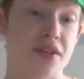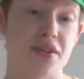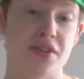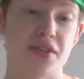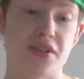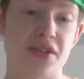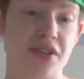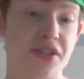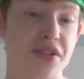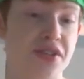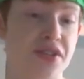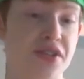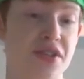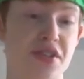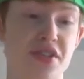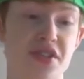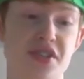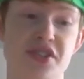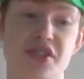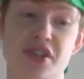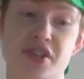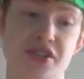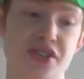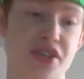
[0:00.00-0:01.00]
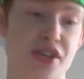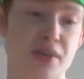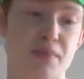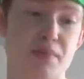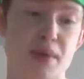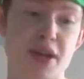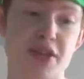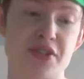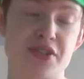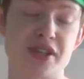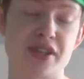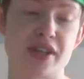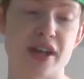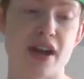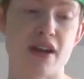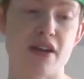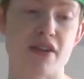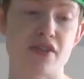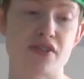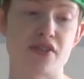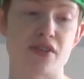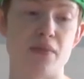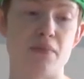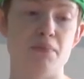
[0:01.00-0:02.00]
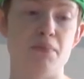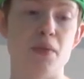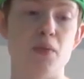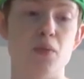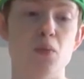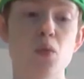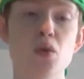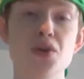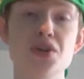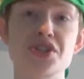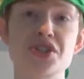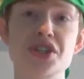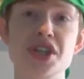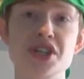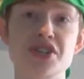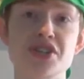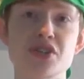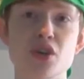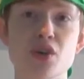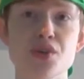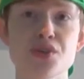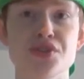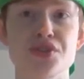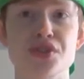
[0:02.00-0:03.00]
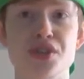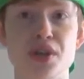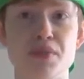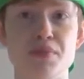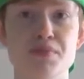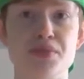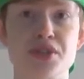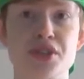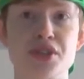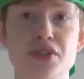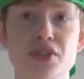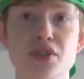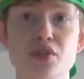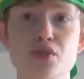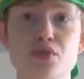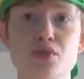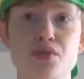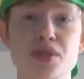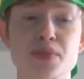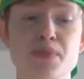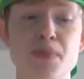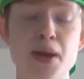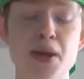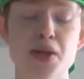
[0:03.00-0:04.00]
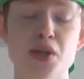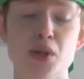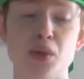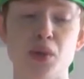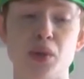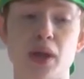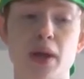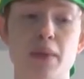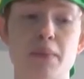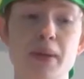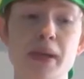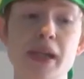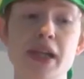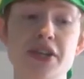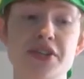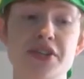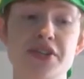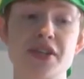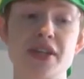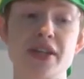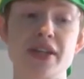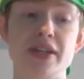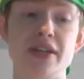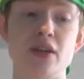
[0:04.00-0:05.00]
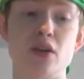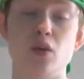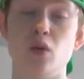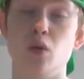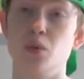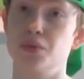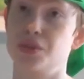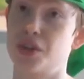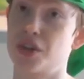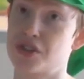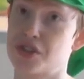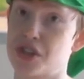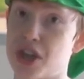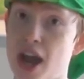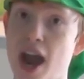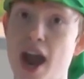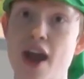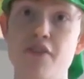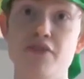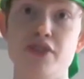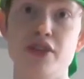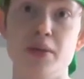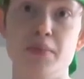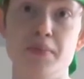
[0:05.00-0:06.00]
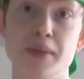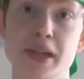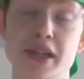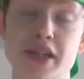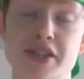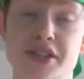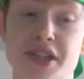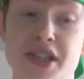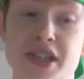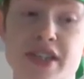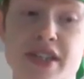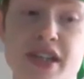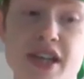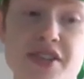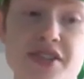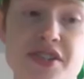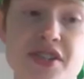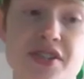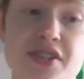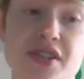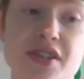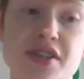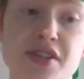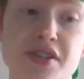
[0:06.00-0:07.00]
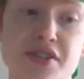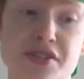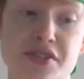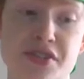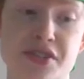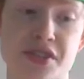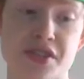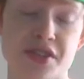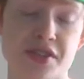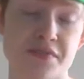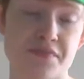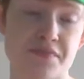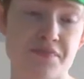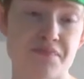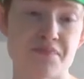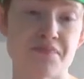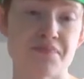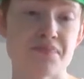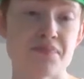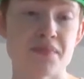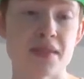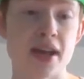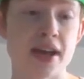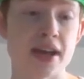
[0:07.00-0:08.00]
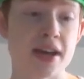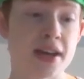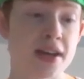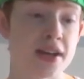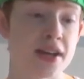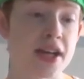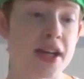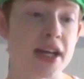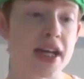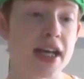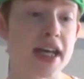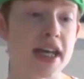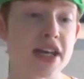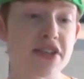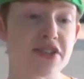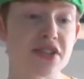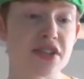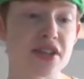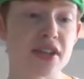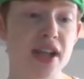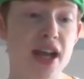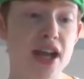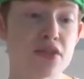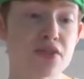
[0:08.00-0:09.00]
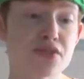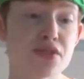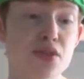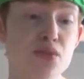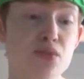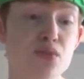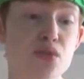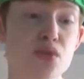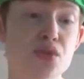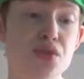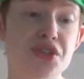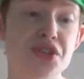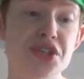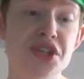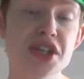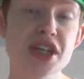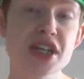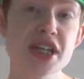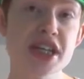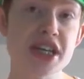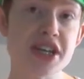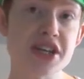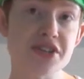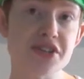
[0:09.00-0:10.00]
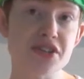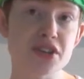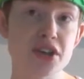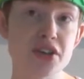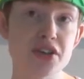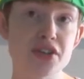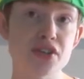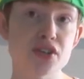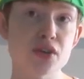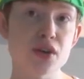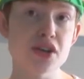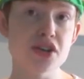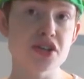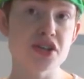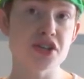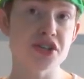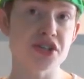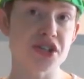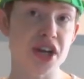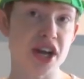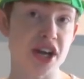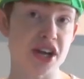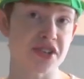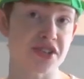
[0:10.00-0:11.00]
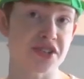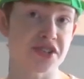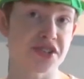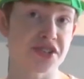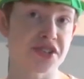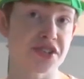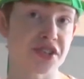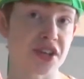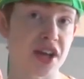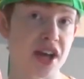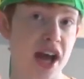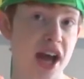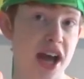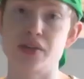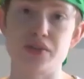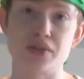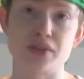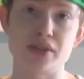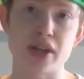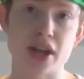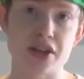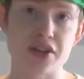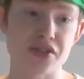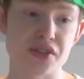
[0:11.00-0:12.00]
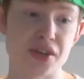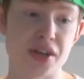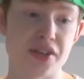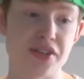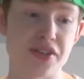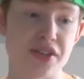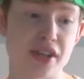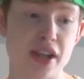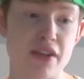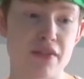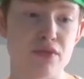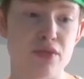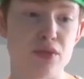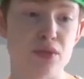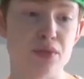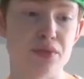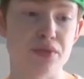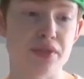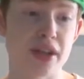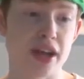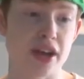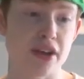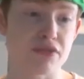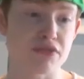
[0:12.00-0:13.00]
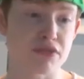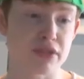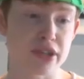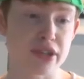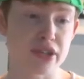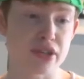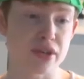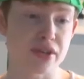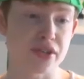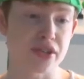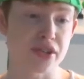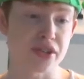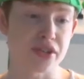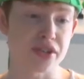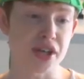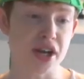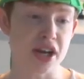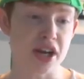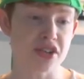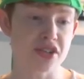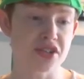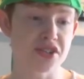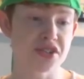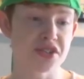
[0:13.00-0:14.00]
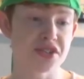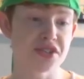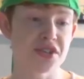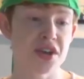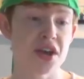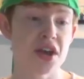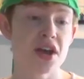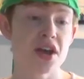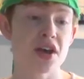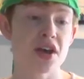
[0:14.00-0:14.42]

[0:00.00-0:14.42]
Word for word: Just such an amazing character. But what is this costume's new special ability? Or does it have an ability? Yes, it does. It allows you to see inside treasure chests. You get to end level, there are three treasure chests.